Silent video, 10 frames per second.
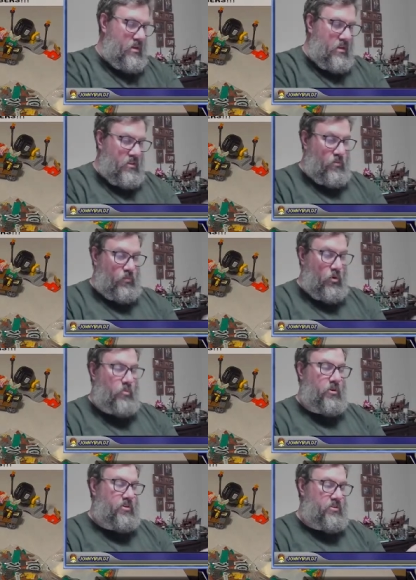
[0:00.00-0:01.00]
The
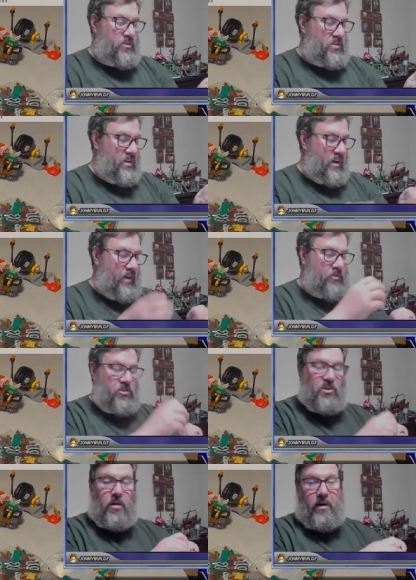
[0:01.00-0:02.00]
rumors have just
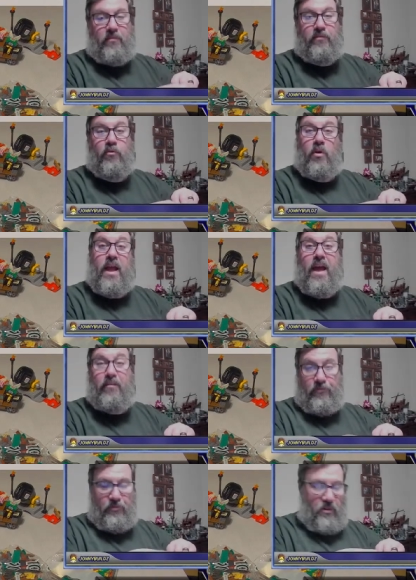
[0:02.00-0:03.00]
come out for
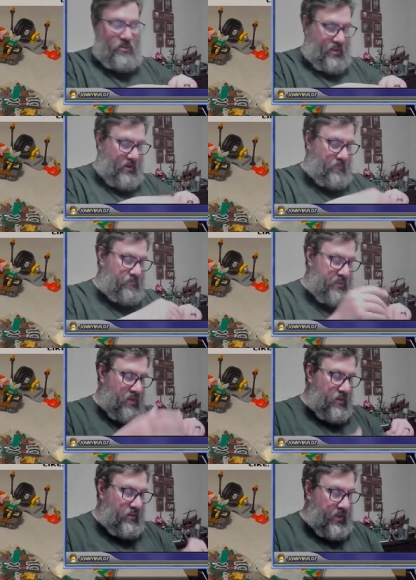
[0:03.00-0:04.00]
everything.
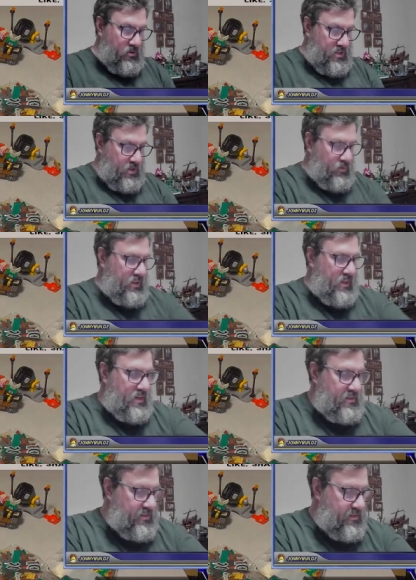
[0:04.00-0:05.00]
Lego did
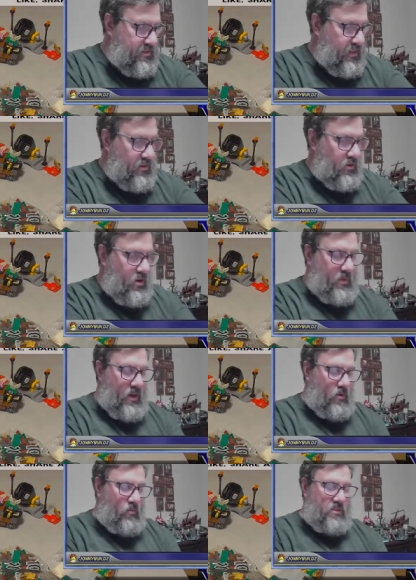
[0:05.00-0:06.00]
release that they're coming
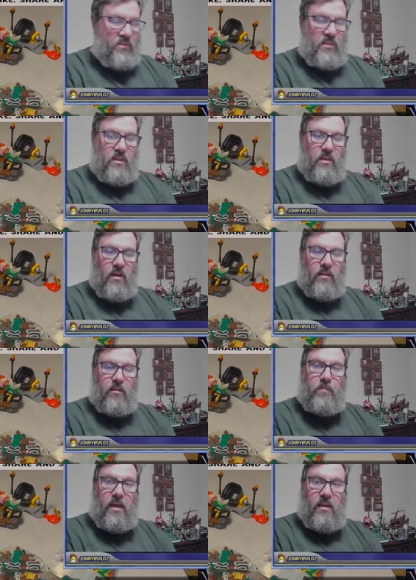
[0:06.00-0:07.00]
out with the
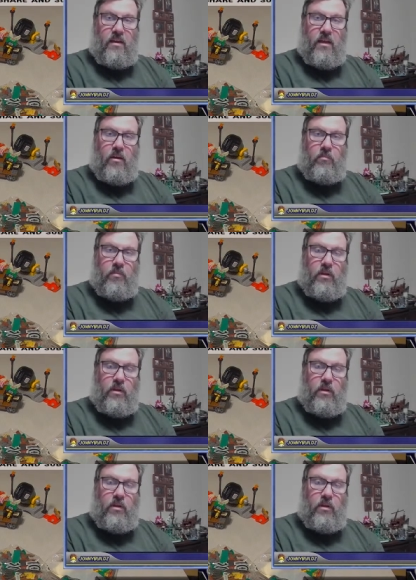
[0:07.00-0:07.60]
Pan Am